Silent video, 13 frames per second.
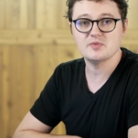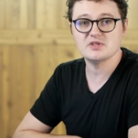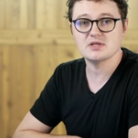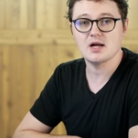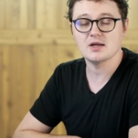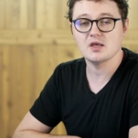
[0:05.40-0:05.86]
to be
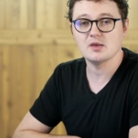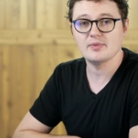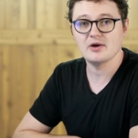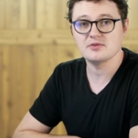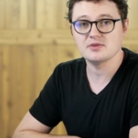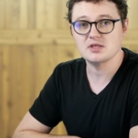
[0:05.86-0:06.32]
talking
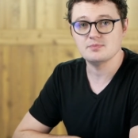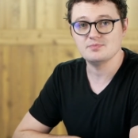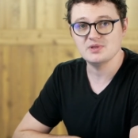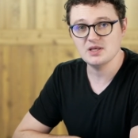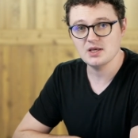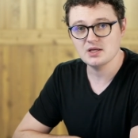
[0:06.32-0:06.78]
about the
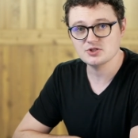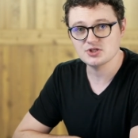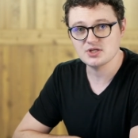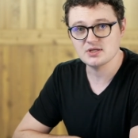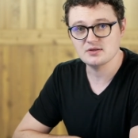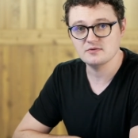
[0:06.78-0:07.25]

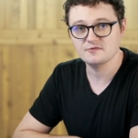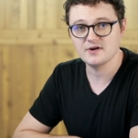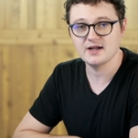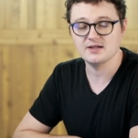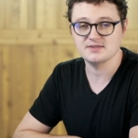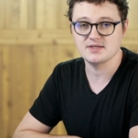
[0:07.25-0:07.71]
PNG
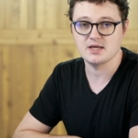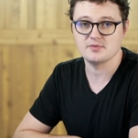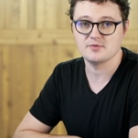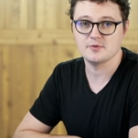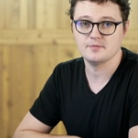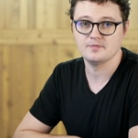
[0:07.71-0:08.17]
file
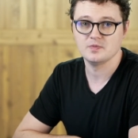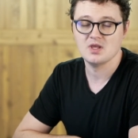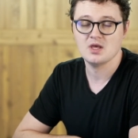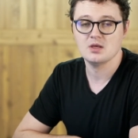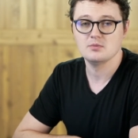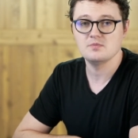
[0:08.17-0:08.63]
type.
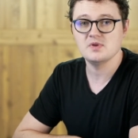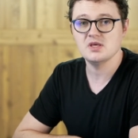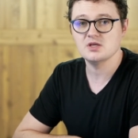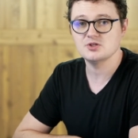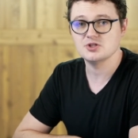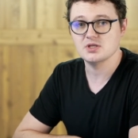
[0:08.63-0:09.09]

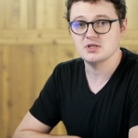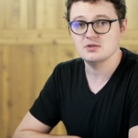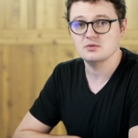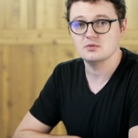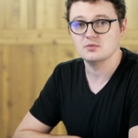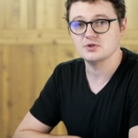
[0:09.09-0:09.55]

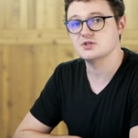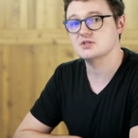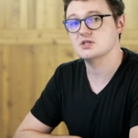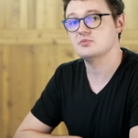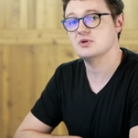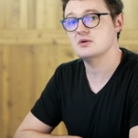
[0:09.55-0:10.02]
PNG, which is
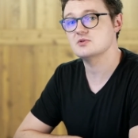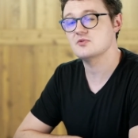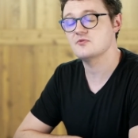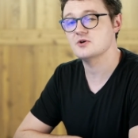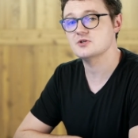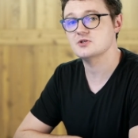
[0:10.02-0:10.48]
sometimes
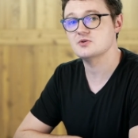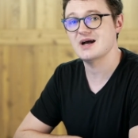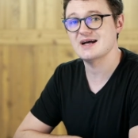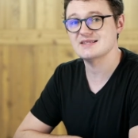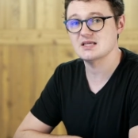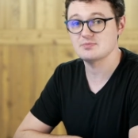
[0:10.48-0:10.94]
referred to
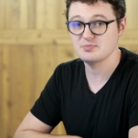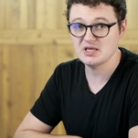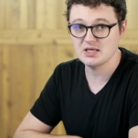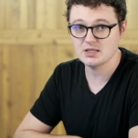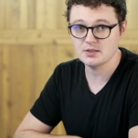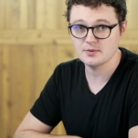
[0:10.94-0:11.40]
as a
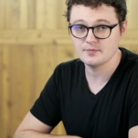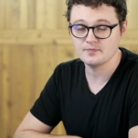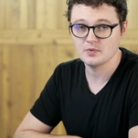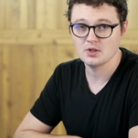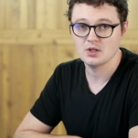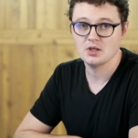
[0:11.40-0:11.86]
ping,
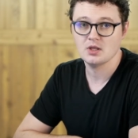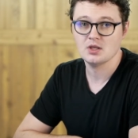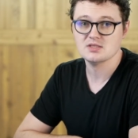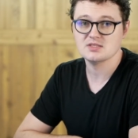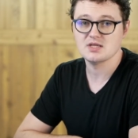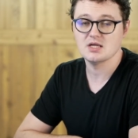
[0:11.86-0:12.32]

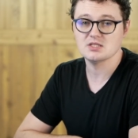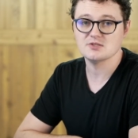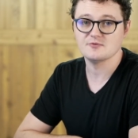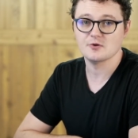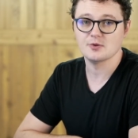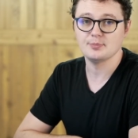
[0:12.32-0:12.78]
stands
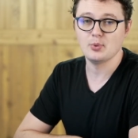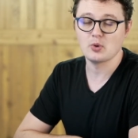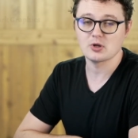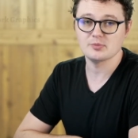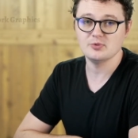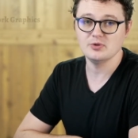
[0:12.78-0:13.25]
for
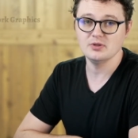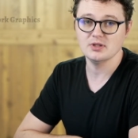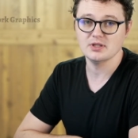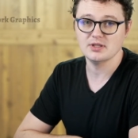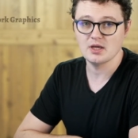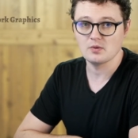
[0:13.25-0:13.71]

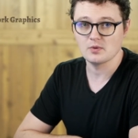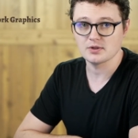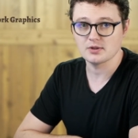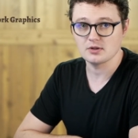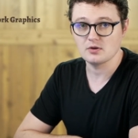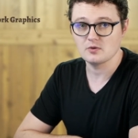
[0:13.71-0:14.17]
Portable
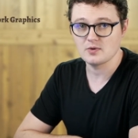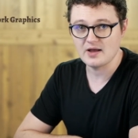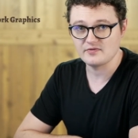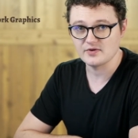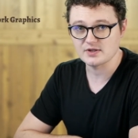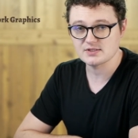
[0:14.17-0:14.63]
Network
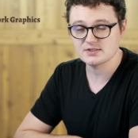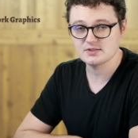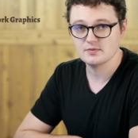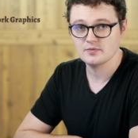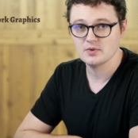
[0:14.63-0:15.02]
Graphics.